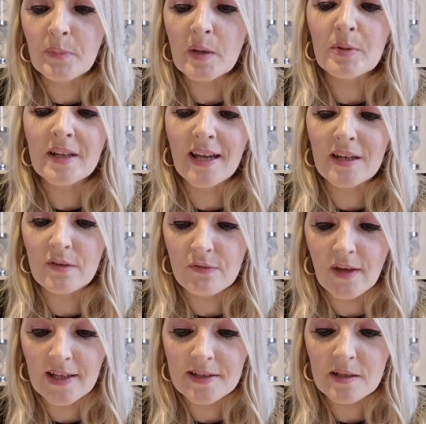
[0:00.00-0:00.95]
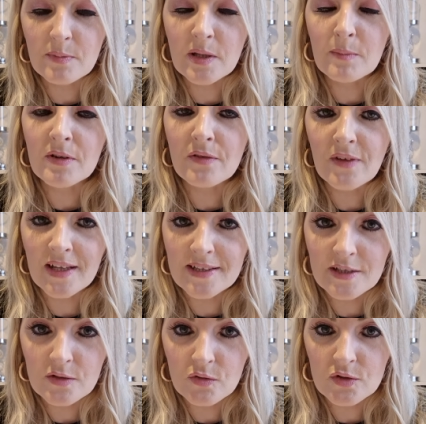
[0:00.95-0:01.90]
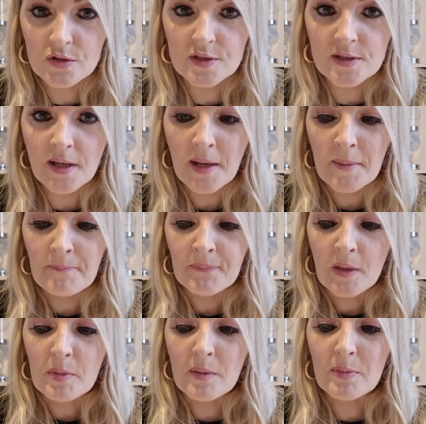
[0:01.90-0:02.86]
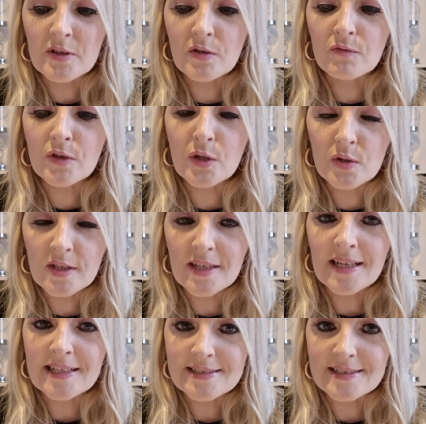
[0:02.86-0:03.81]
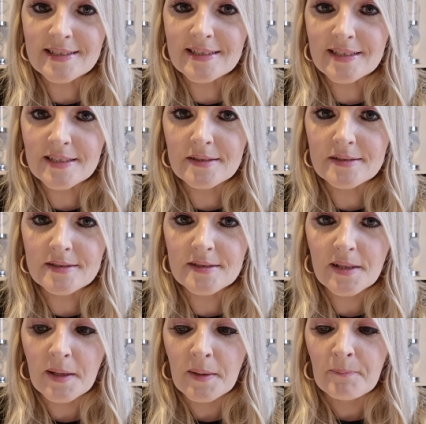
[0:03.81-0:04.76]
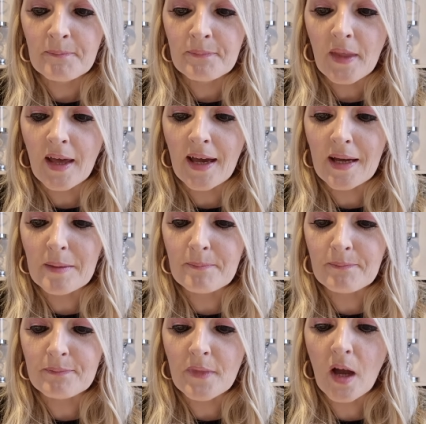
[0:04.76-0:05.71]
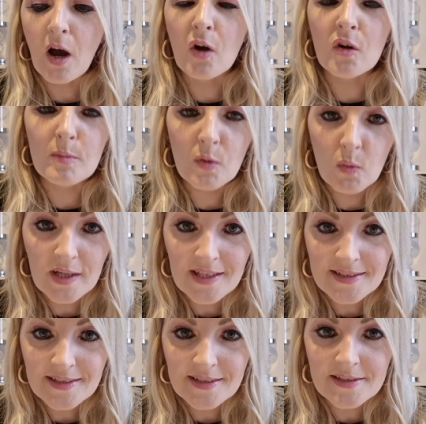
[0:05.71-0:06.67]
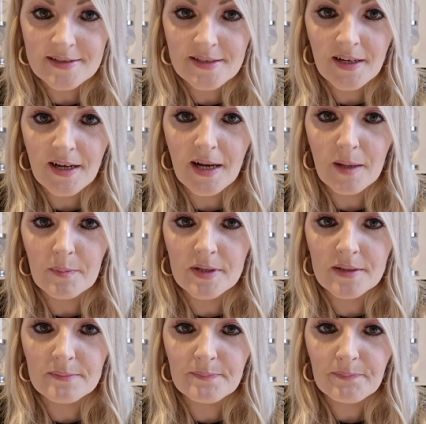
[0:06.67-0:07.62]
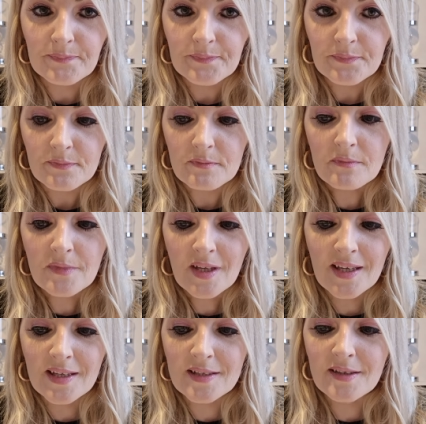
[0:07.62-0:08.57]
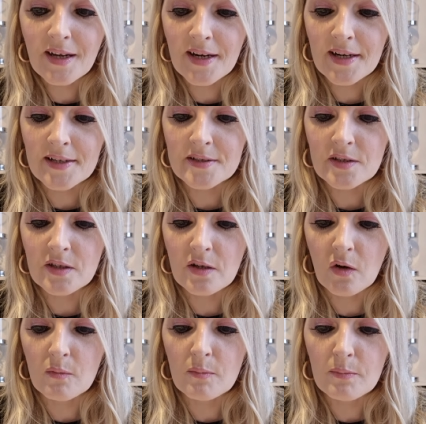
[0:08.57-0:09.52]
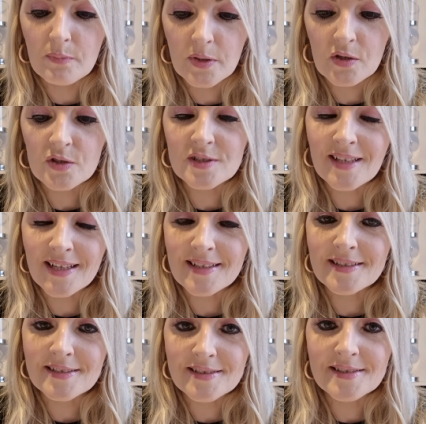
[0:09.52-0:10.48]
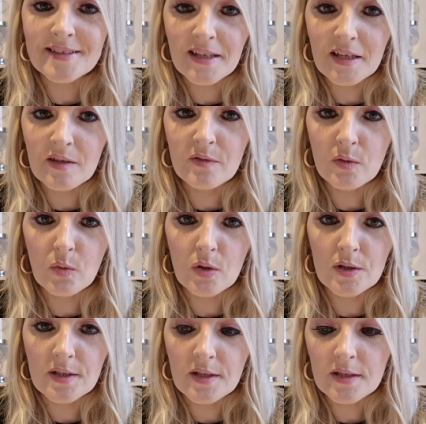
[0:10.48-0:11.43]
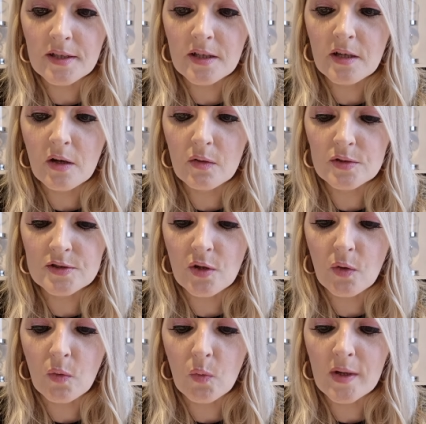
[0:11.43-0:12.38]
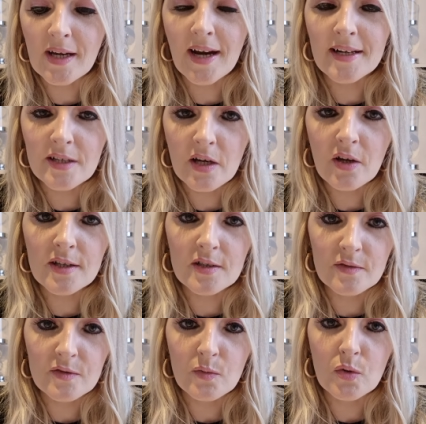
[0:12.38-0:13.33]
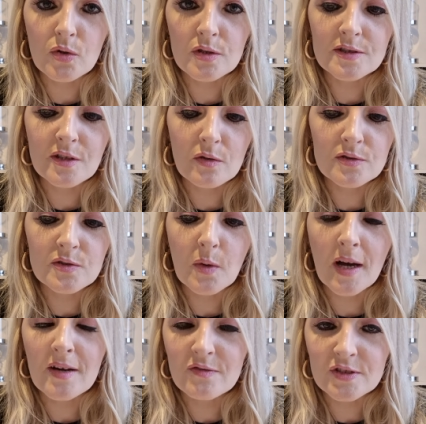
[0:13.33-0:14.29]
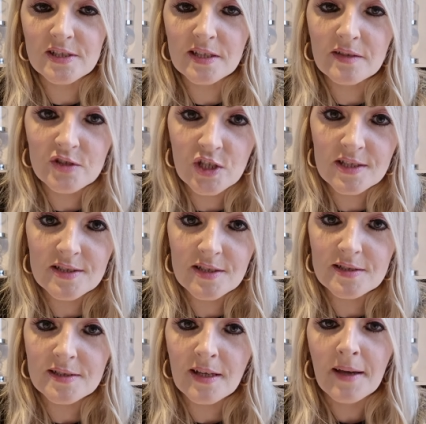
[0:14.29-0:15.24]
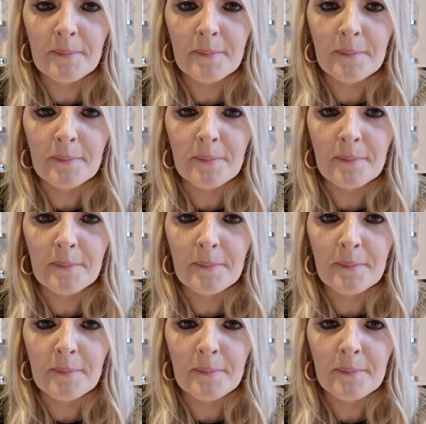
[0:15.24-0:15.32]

people getting offended, people offending others, people doing rude and nasty things, um, horrible, wicked things that are happening in the earth, you know, because that is the evil one, you know. So we are the light of the world, those who have received Jesus